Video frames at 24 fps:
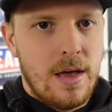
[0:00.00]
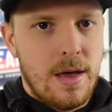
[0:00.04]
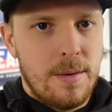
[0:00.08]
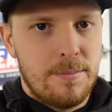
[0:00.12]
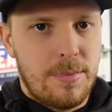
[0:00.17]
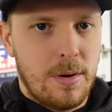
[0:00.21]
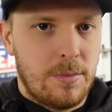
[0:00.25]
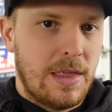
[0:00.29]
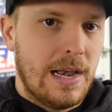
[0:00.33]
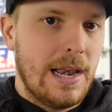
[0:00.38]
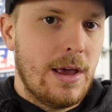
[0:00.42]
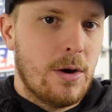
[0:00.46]

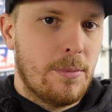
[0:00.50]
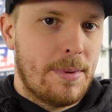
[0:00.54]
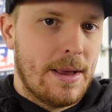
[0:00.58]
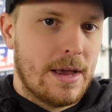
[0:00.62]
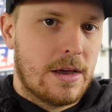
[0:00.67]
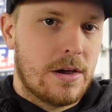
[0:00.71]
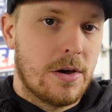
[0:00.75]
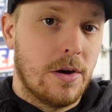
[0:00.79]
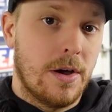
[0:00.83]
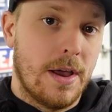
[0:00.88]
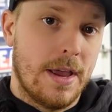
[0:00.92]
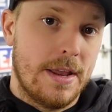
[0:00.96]
but with a little bit
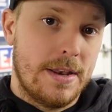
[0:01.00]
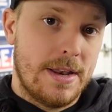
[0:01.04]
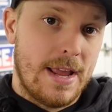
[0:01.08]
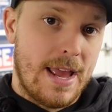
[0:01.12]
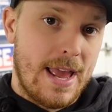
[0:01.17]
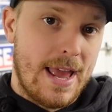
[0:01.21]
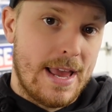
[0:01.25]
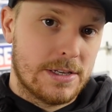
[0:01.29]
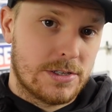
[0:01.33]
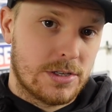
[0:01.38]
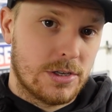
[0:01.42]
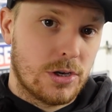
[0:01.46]
of cutting,
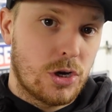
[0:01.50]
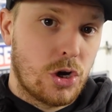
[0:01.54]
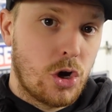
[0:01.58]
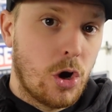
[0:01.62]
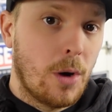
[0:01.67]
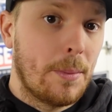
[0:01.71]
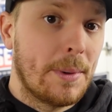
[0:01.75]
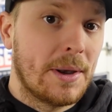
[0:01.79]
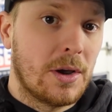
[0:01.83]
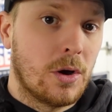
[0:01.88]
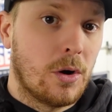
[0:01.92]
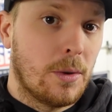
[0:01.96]
it's
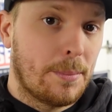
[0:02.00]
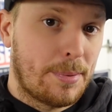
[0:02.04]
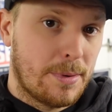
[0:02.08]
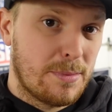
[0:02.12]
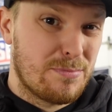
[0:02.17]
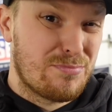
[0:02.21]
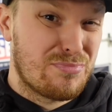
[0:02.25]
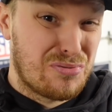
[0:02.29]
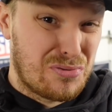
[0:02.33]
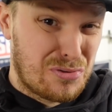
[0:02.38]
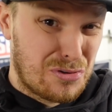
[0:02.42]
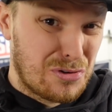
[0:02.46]
coming
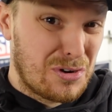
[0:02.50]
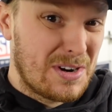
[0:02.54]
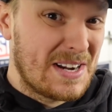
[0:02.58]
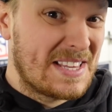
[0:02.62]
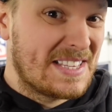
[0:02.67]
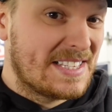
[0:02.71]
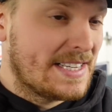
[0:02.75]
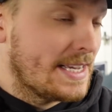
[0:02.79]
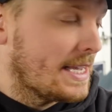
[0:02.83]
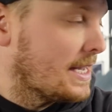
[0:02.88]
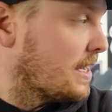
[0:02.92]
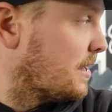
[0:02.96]
up
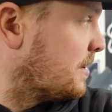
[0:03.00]
pretty